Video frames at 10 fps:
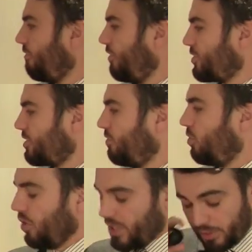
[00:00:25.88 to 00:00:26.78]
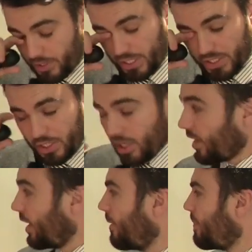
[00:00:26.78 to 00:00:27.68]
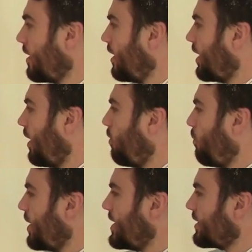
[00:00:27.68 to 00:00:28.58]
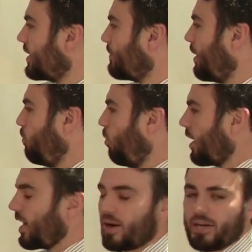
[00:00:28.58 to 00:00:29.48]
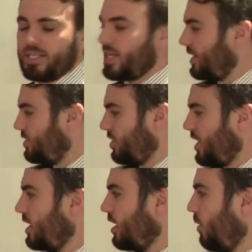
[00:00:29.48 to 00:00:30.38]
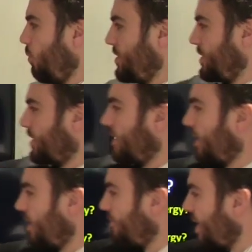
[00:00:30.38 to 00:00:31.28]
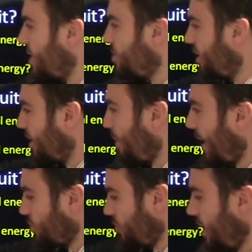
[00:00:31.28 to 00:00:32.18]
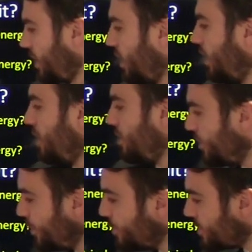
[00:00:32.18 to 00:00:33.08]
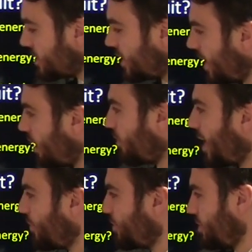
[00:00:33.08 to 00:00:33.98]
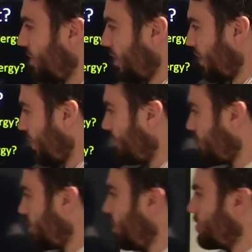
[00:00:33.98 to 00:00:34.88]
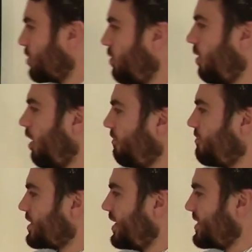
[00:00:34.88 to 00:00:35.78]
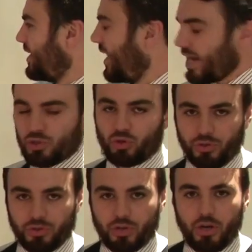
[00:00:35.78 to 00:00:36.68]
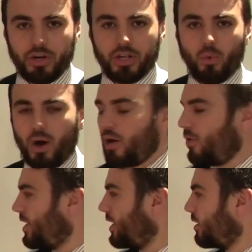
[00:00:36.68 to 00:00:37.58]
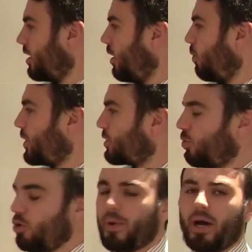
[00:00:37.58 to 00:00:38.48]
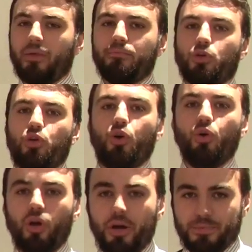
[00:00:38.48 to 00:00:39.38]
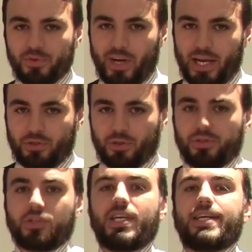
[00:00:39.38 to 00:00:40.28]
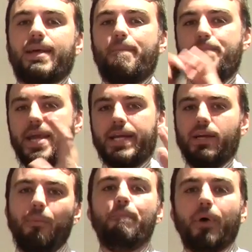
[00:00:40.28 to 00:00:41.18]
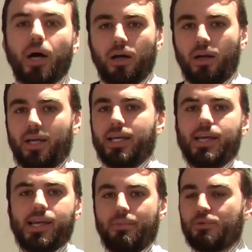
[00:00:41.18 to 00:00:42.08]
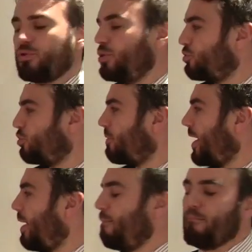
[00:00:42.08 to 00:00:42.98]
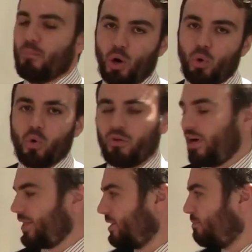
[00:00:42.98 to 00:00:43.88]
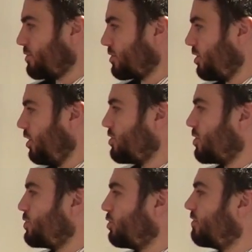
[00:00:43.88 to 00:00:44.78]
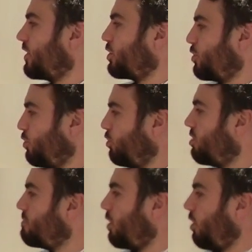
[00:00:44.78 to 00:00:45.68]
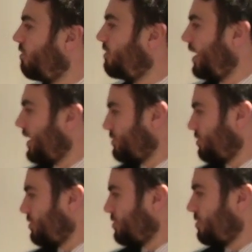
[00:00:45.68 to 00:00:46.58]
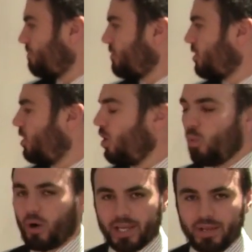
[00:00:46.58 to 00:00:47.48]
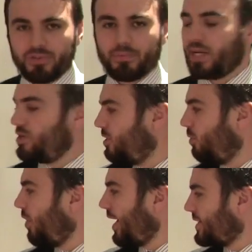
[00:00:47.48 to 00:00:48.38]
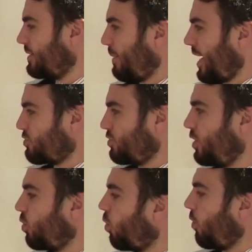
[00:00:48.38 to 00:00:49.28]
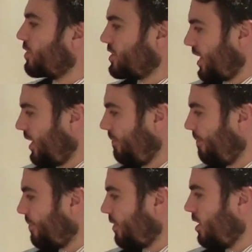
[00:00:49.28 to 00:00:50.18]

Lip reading: First of all, let's look at a circuit. Now, we need to think about what carries the energy, which is given energy at the battery, uses it around the circuit. So obviously it's electrons that are in the wire already. We talk about them coulombs of electrons, because that's a big number. Like in chemistry, we talk about a mole of atoms. So we talk about a coulomb of electrons. What gives them energy? Well, that's the battery or the cell.